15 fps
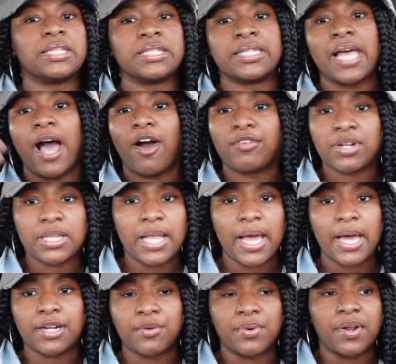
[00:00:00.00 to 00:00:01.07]
down the
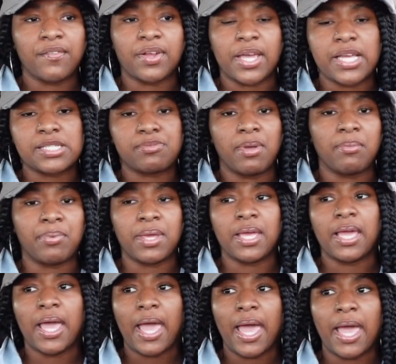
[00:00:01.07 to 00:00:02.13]
line or whatever the case may be,
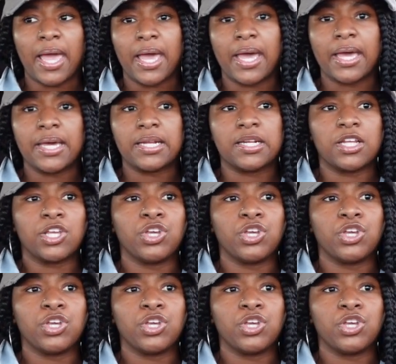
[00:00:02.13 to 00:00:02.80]
and,